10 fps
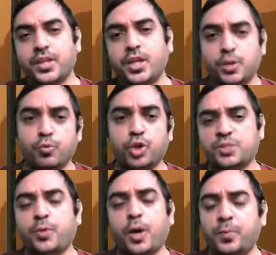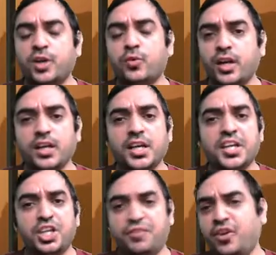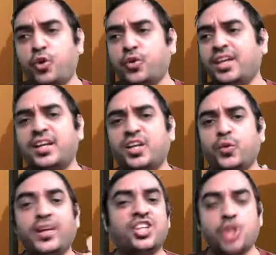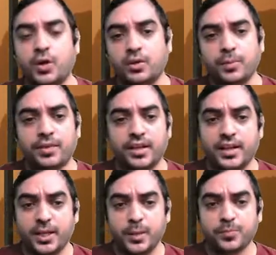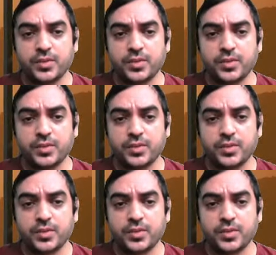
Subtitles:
Most popular one, if you are looking at a very short term trading,